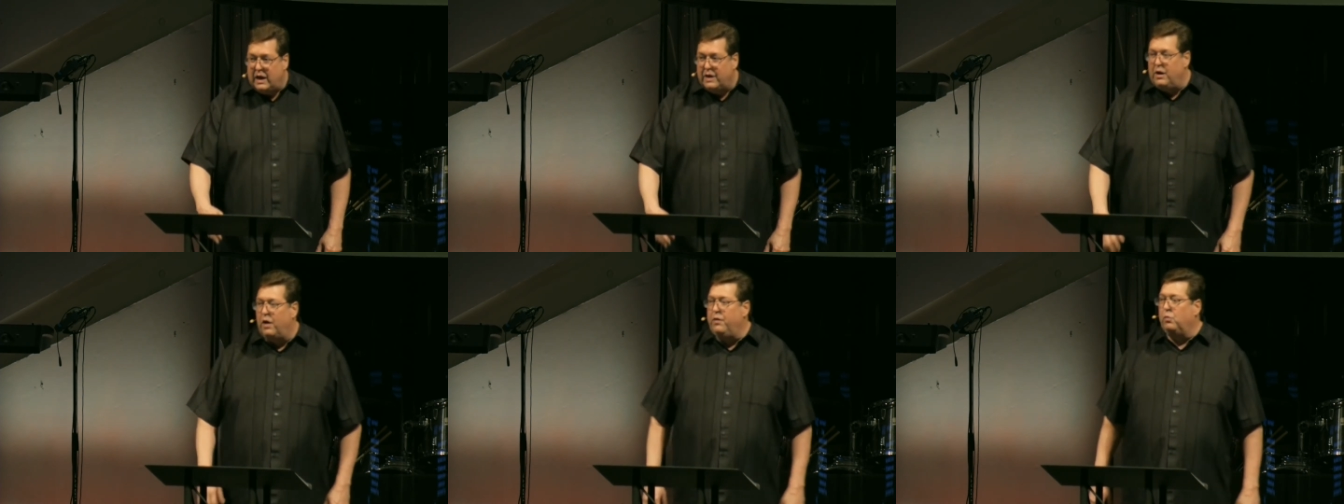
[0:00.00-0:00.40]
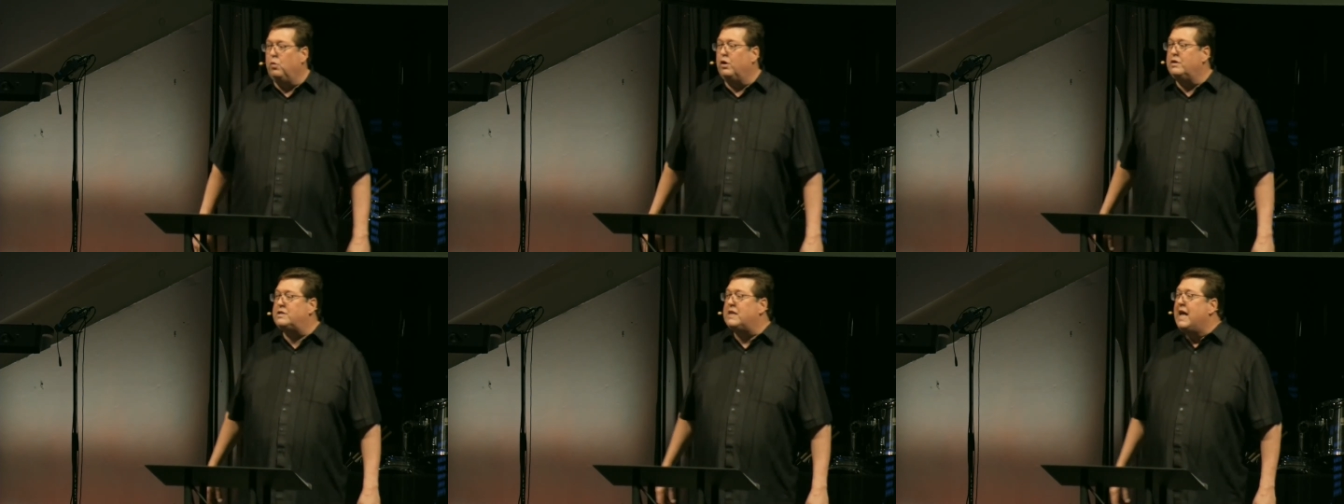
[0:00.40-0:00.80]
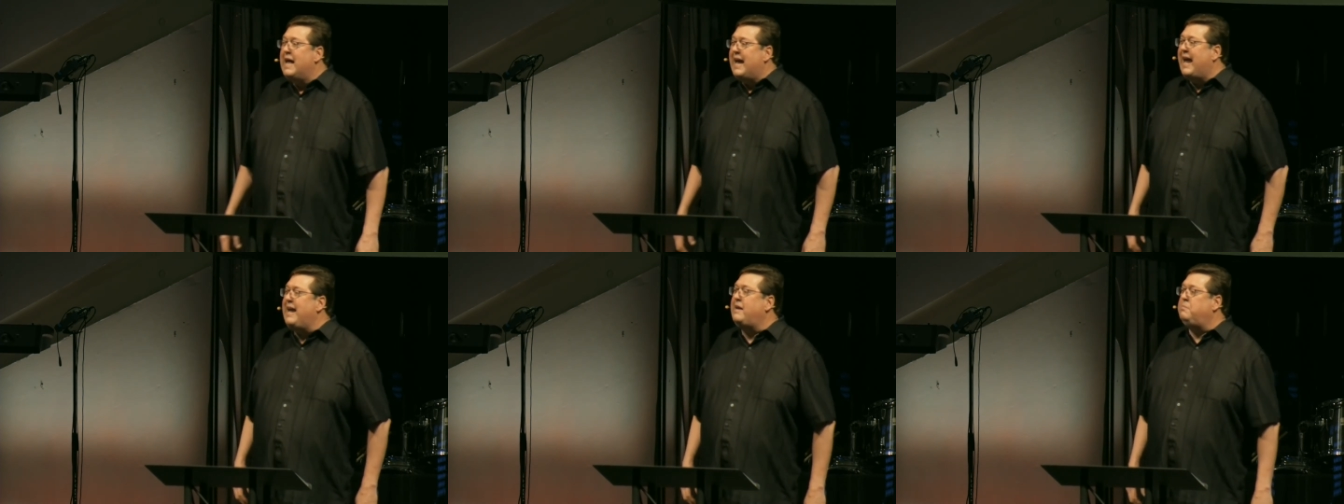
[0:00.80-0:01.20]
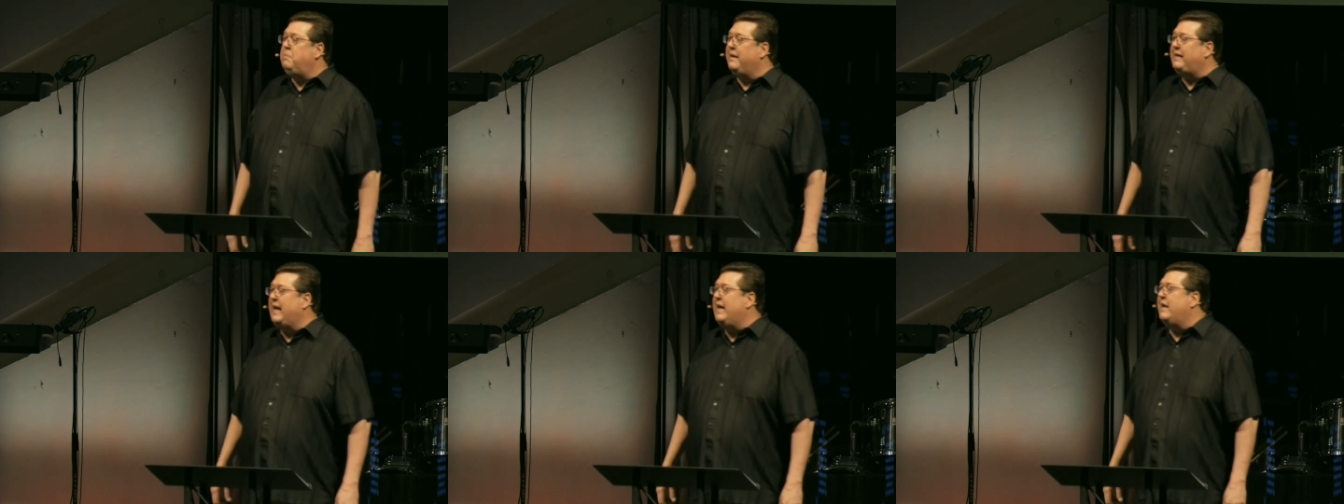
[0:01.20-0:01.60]
In other words, he
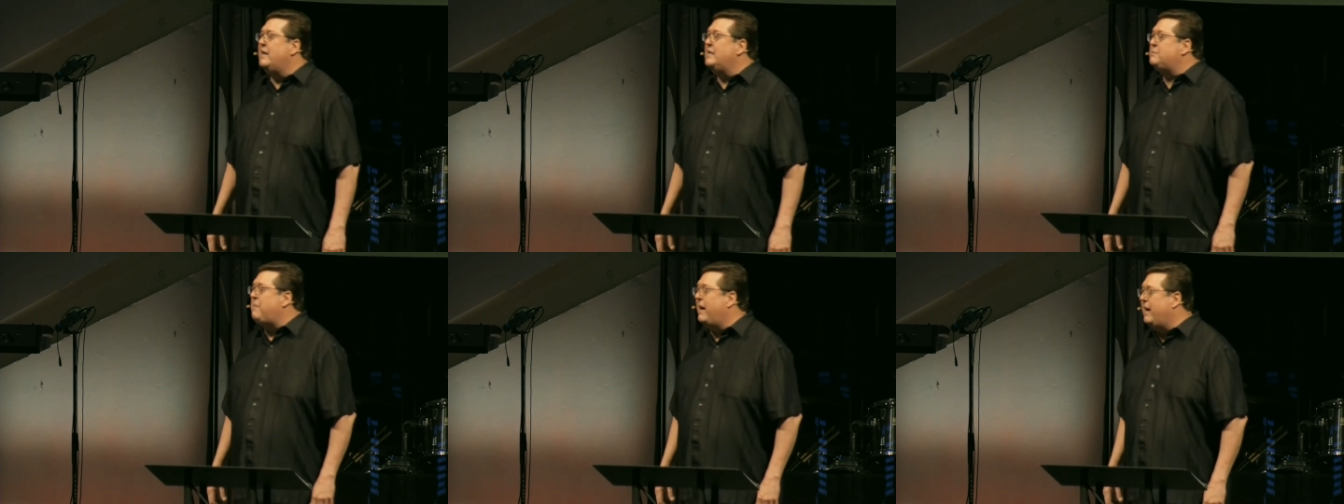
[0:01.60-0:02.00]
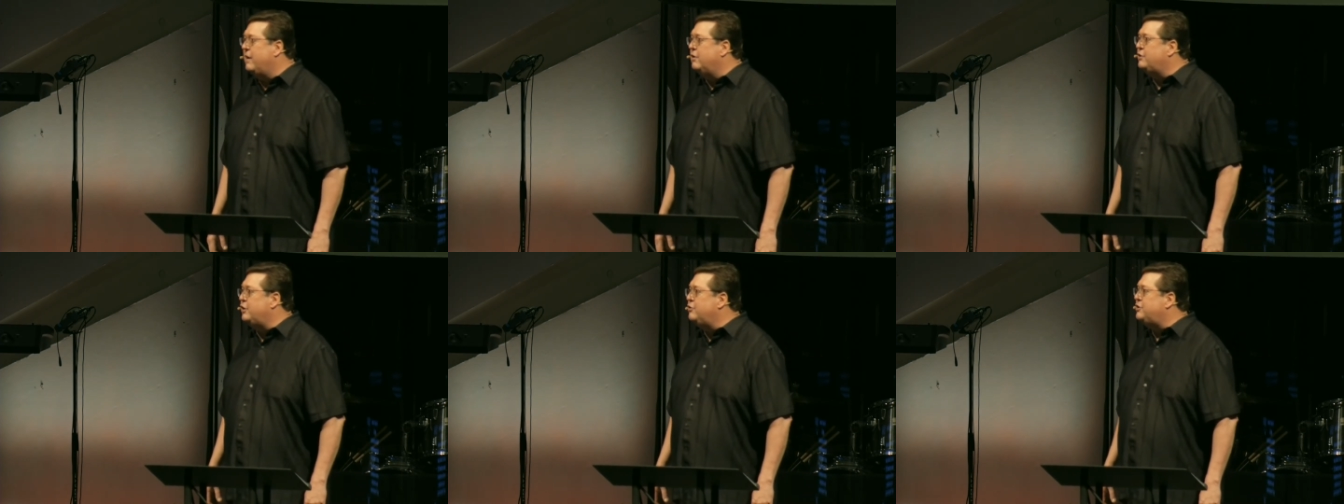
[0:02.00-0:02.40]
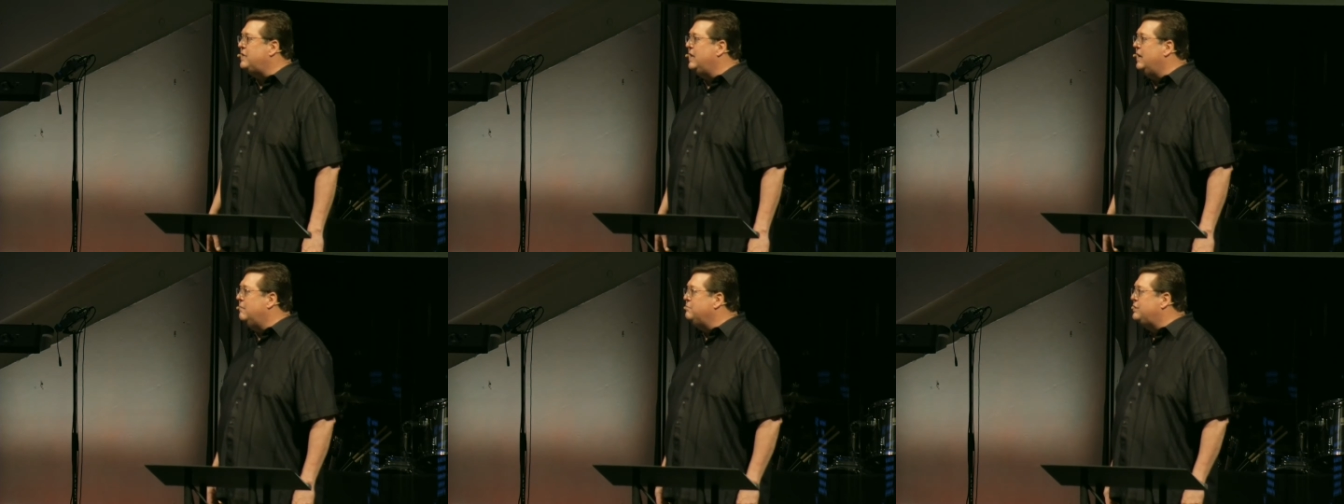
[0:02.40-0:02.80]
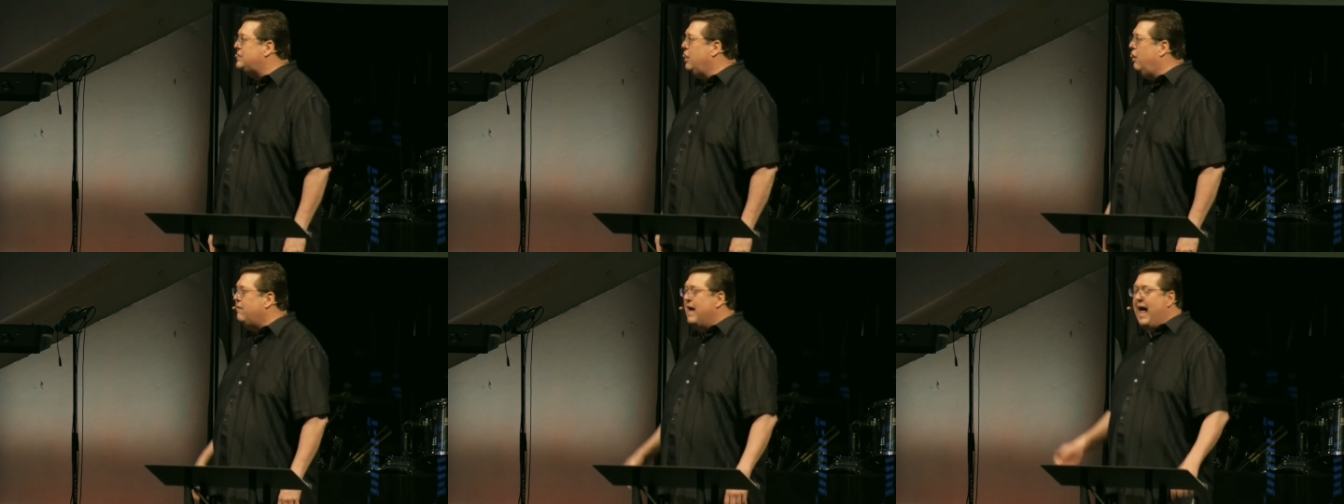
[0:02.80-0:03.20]
begins by introducing
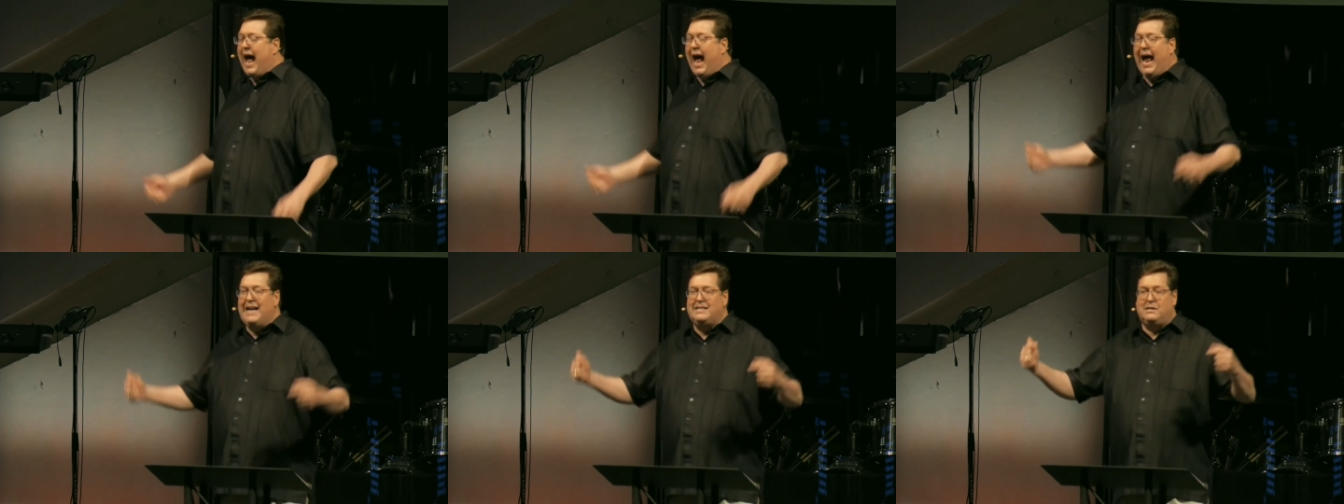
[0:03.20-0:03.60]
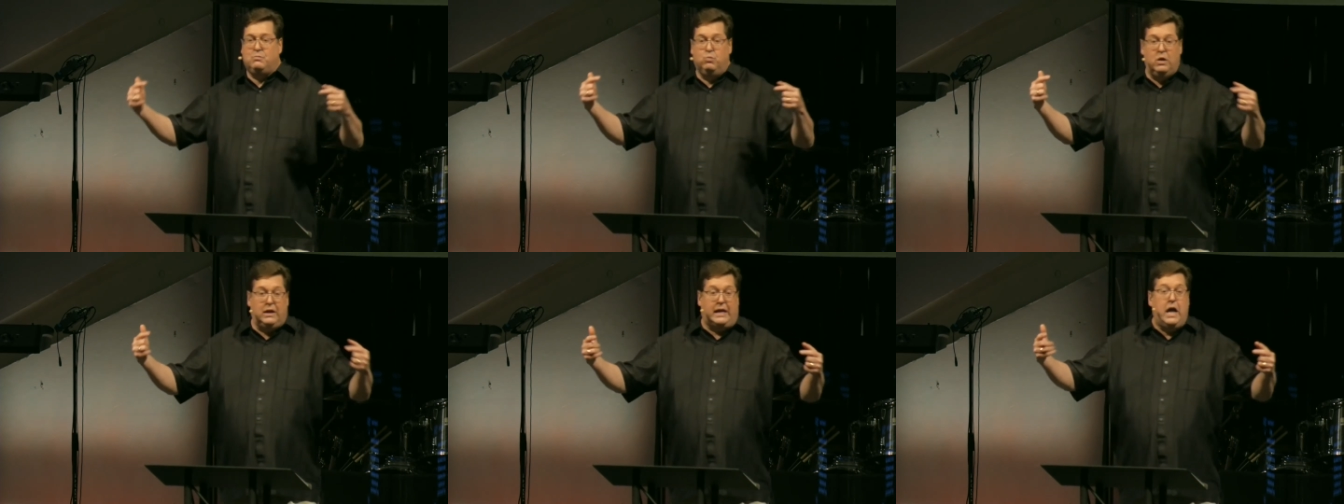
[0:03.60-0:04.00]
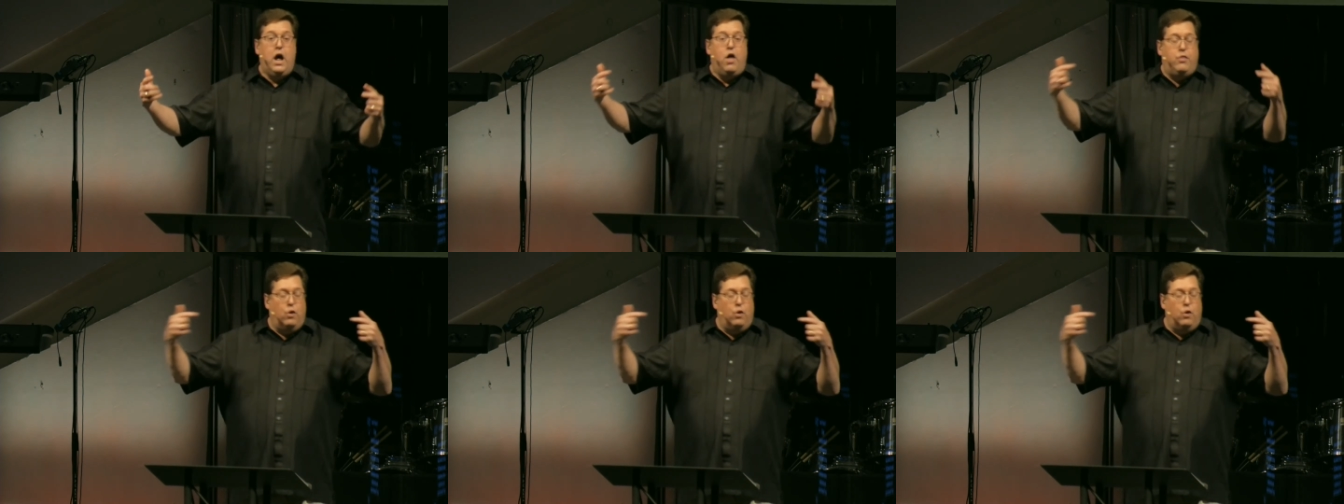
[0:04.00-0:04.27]
himself as really